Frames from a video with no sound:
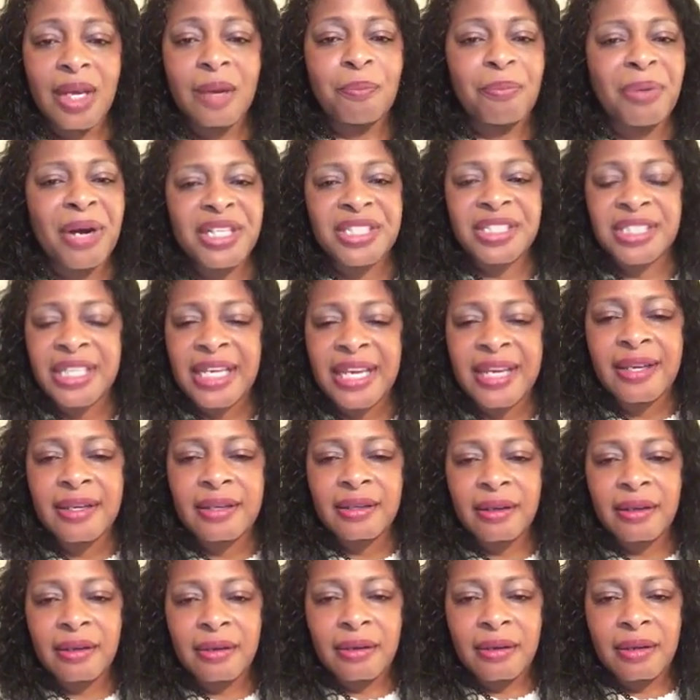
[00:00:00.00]
But
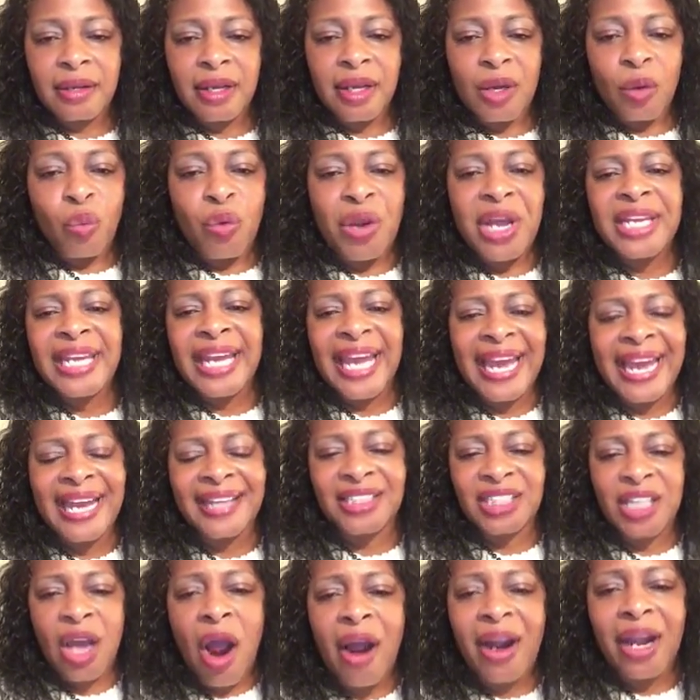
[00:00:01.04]
see, we
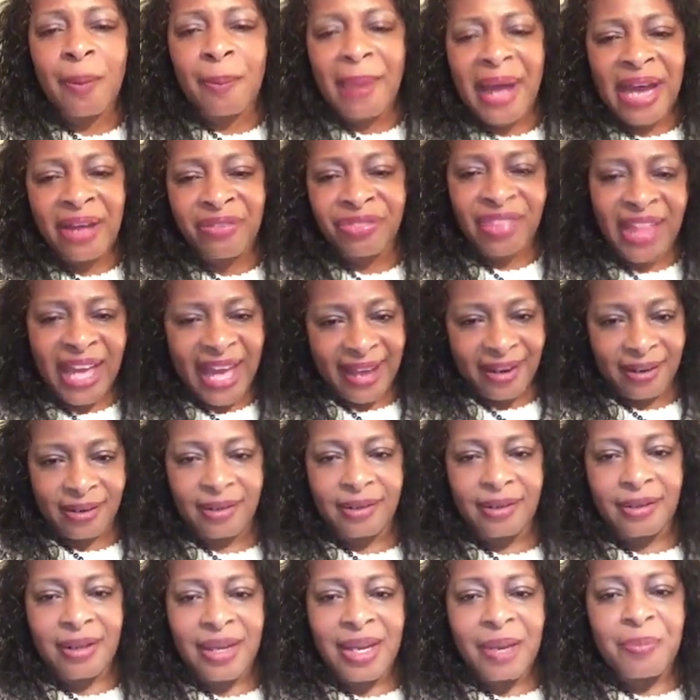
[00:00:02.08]
can't talk about that
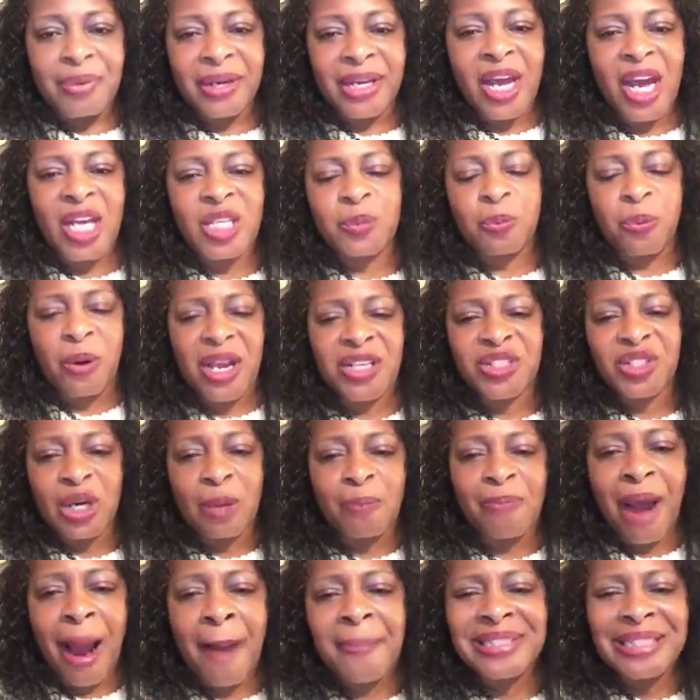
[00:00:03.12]
because
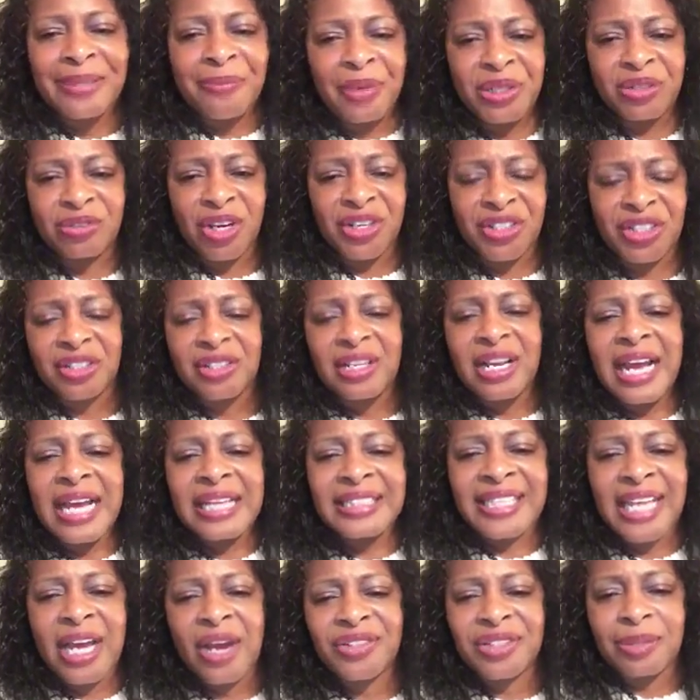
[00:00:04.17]
President Obama's administration
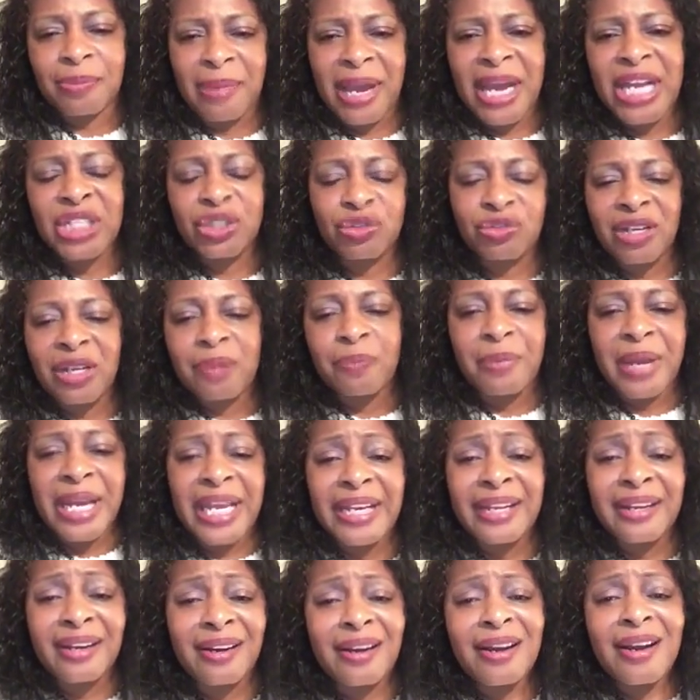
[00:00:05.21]
tells the mainstream
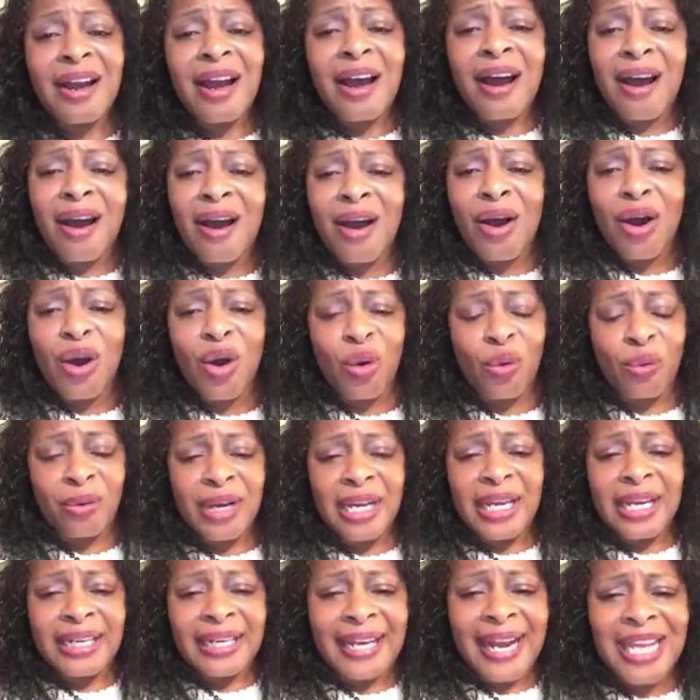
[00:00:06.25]
media, oh,
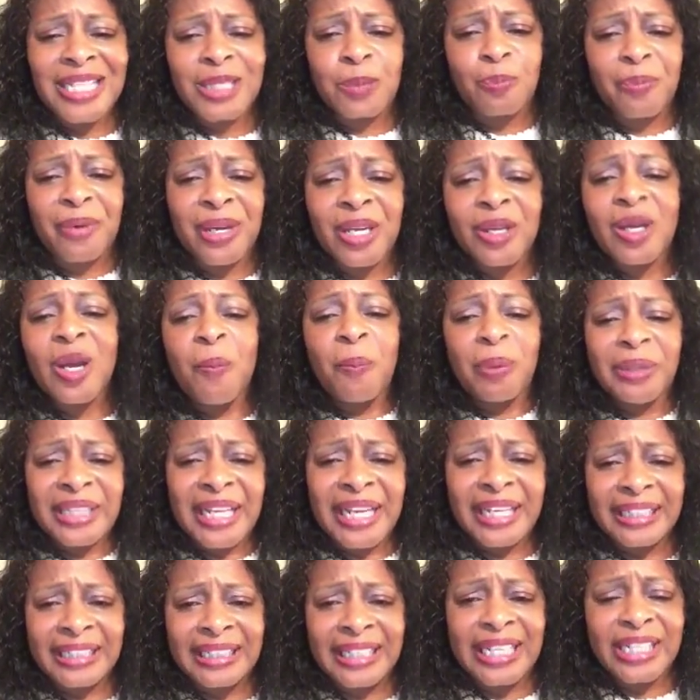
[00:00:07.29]
let's be
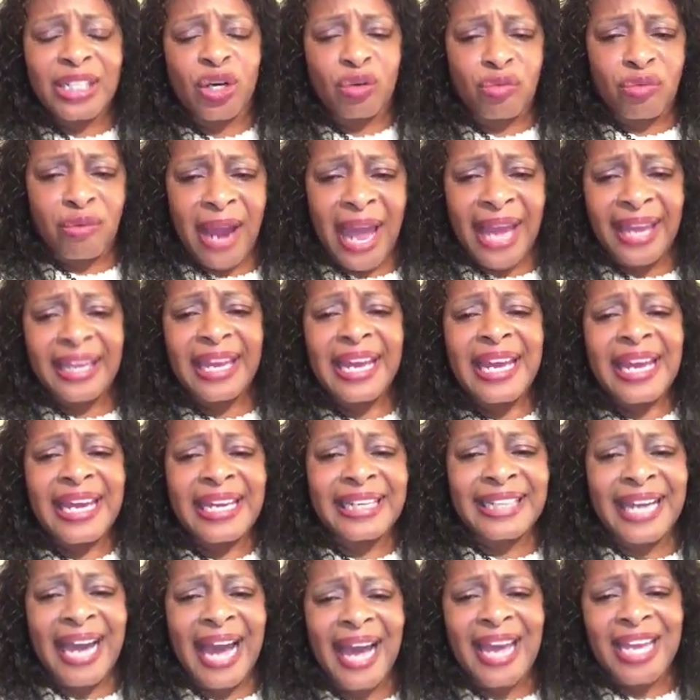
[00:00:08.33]
politically correct
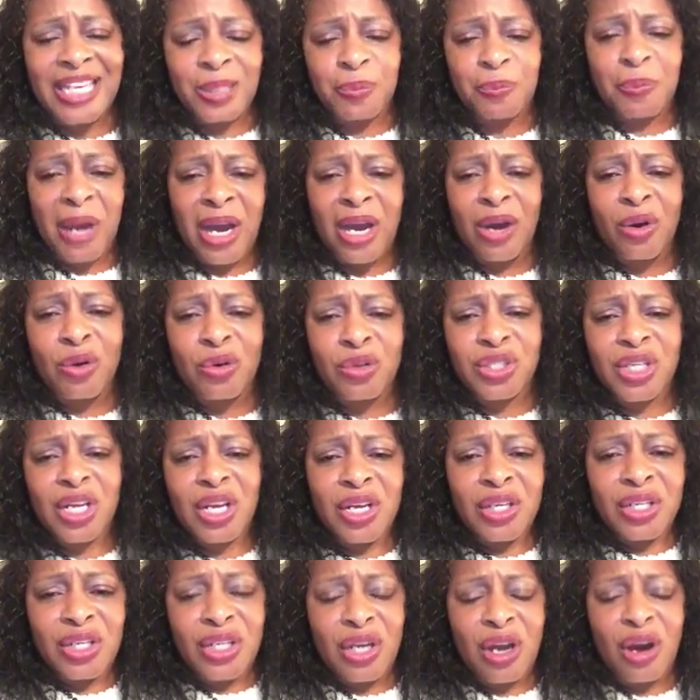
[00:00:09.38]
and not expose,
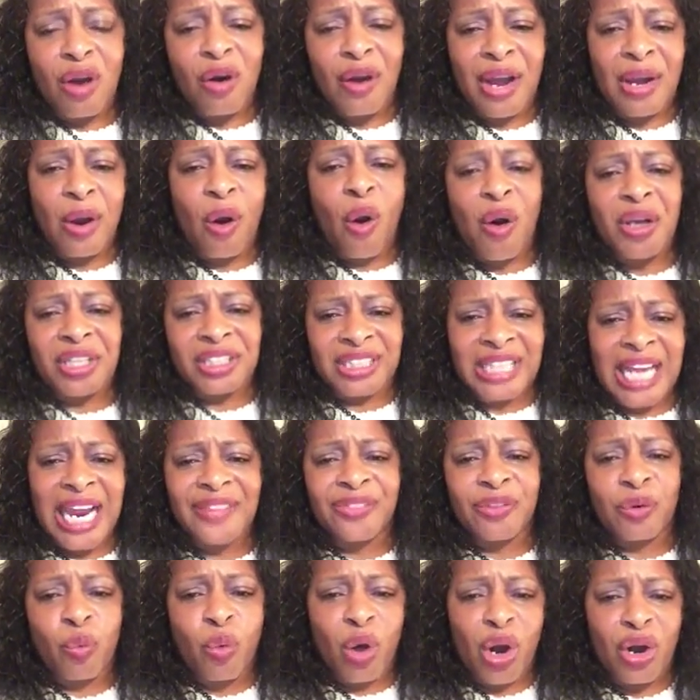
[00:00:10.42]
or
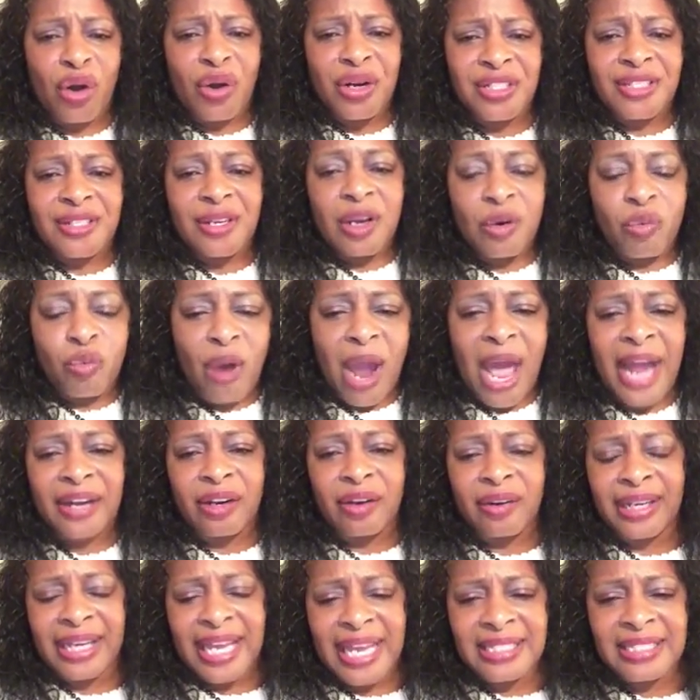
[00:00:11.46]
say the words
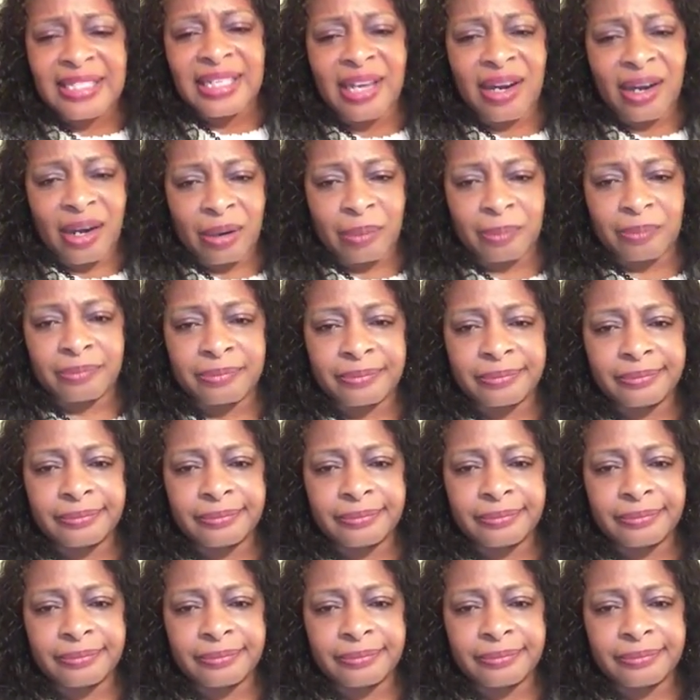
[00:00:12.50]
radical Islam.